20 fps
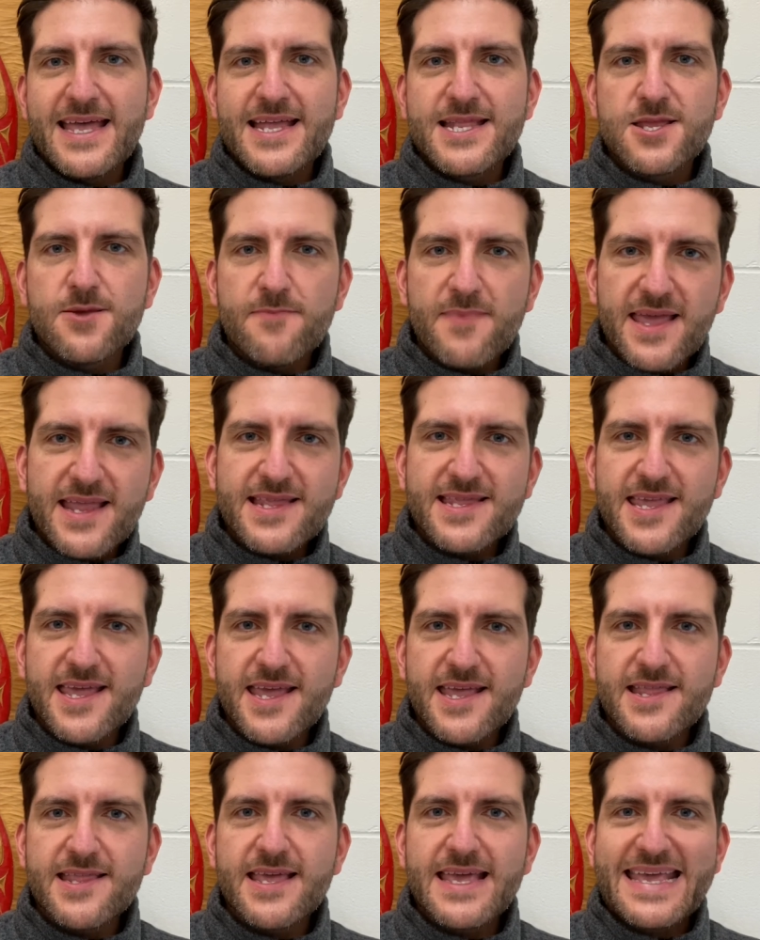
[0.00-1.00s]
to
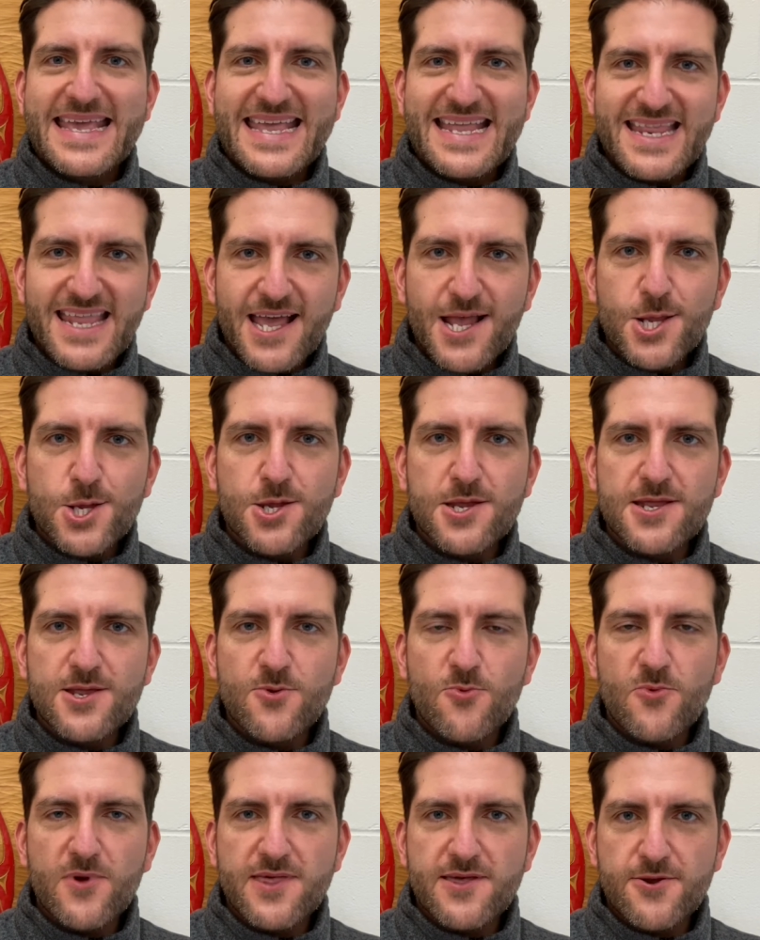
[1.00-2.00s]
maintain
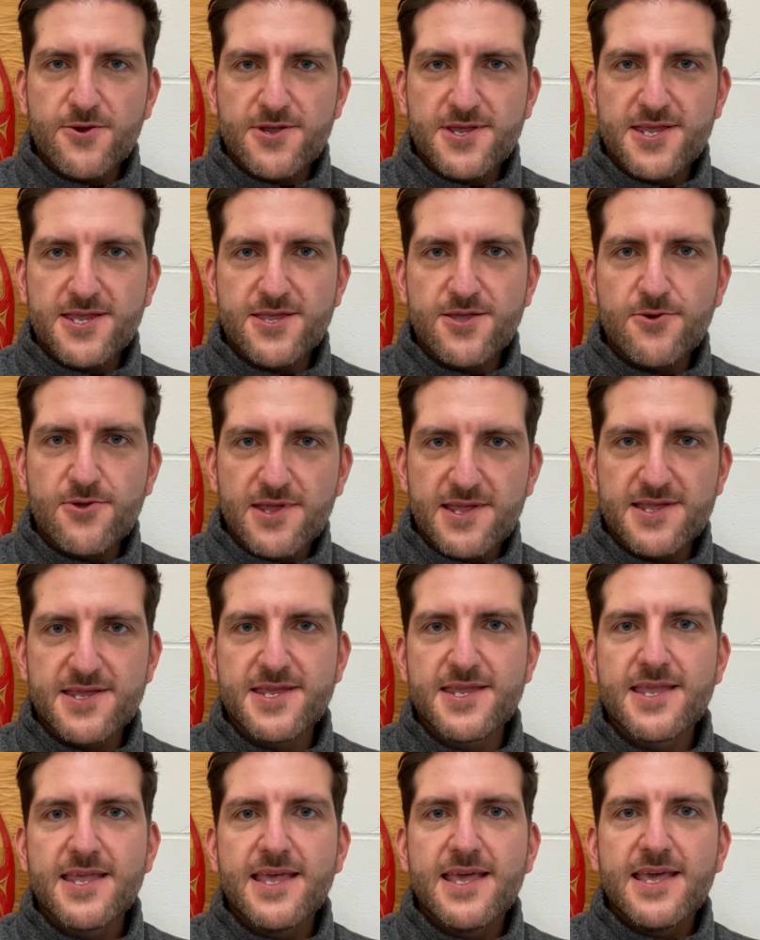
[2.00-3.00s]
connection with her students.